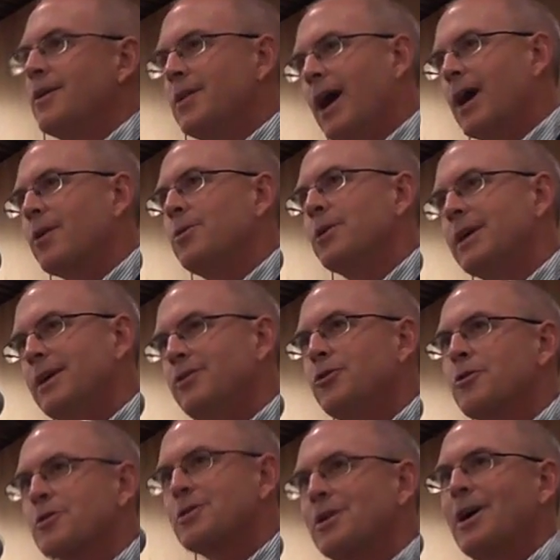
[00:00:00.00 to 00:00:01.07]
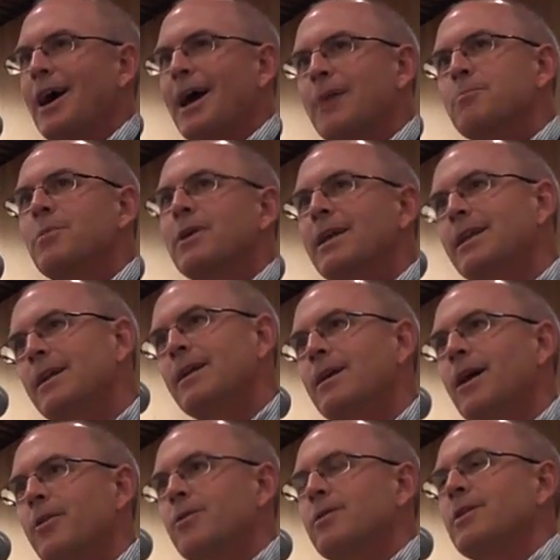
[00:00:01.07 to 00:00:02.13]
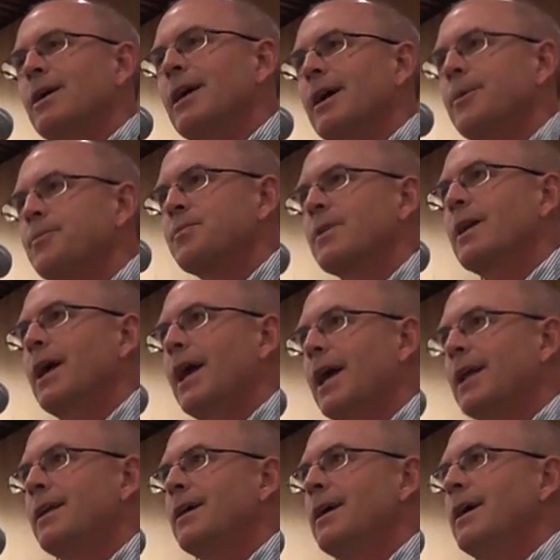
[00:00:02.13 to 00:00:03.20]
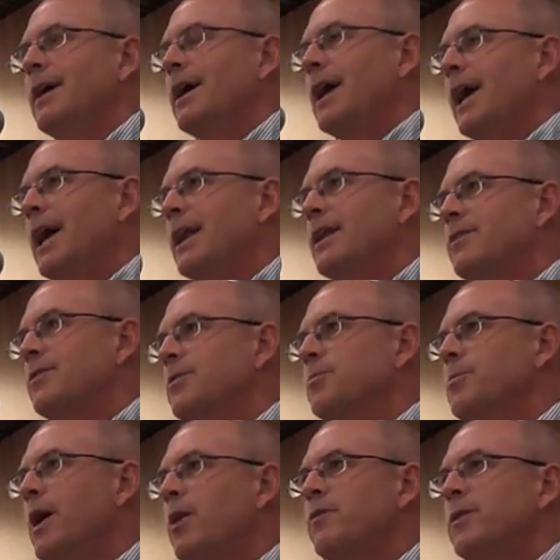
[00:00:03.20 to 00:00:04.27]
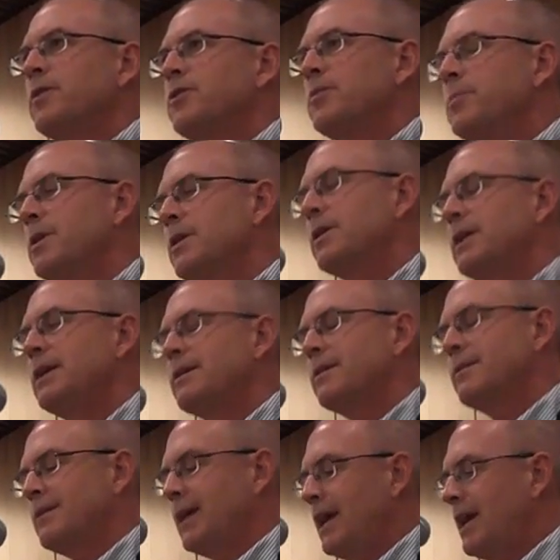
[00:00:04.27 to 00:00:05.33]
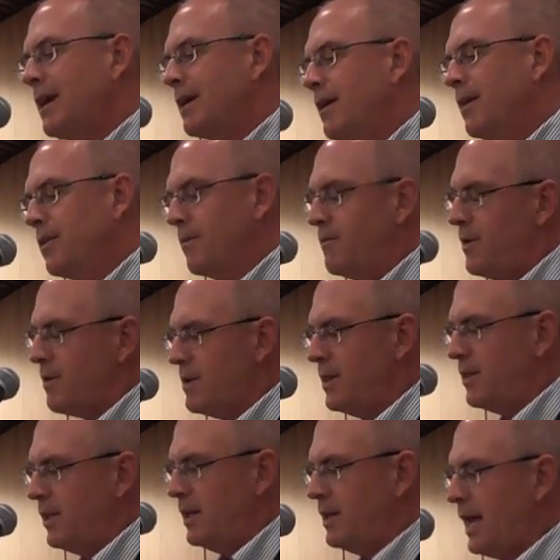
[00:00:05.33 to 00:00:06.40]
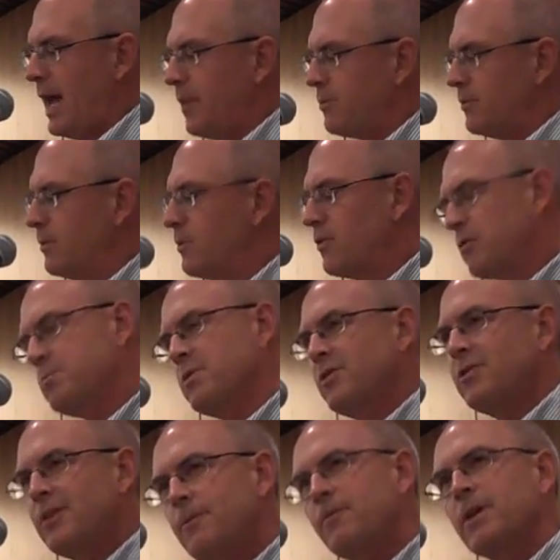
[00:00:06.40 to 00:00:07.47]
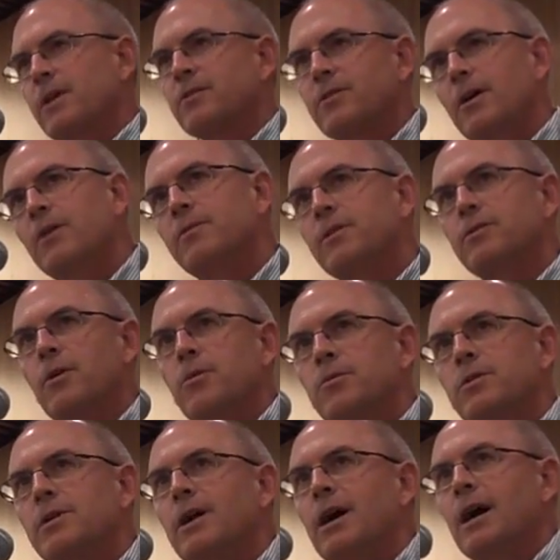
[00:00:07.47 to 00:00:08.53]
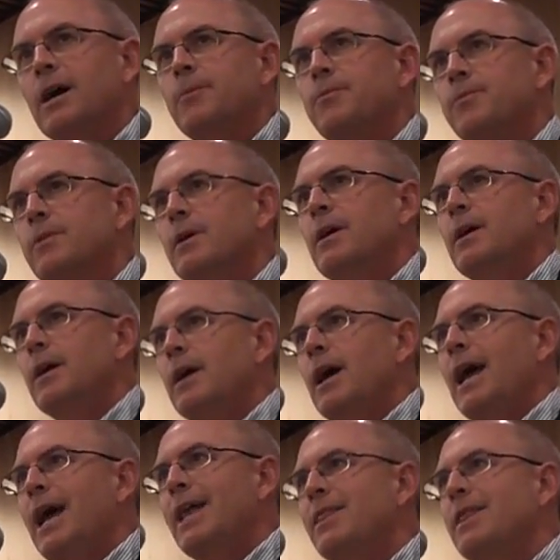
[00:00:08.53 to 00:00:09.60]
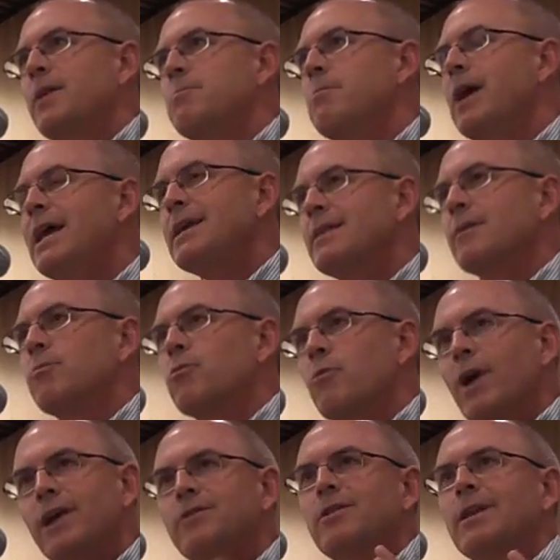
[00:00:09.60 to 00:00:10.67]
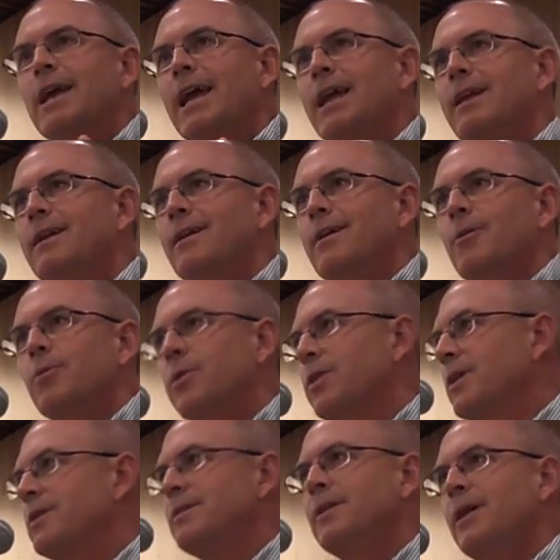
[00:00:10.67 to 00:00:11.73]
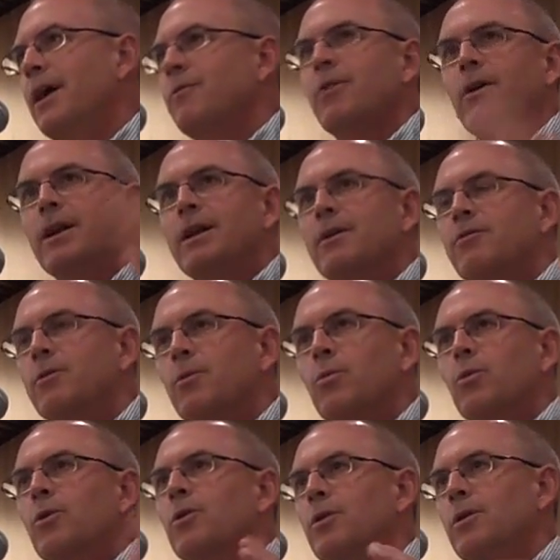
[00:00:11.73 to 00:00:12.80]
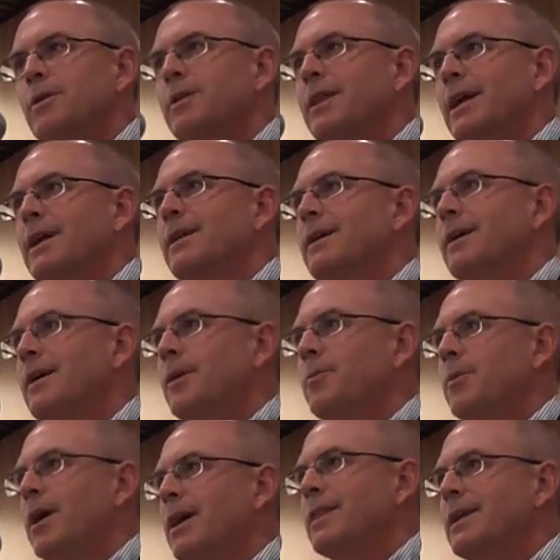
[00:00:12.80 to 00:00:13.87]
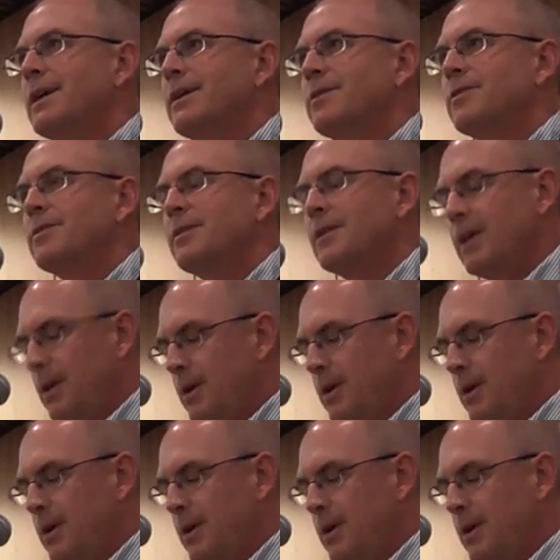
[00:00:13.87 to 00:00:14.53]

not only in your time but in another time. And it's Melville's ability to take the absolute specifics of his own time and then make them resonate with a very different world that I think is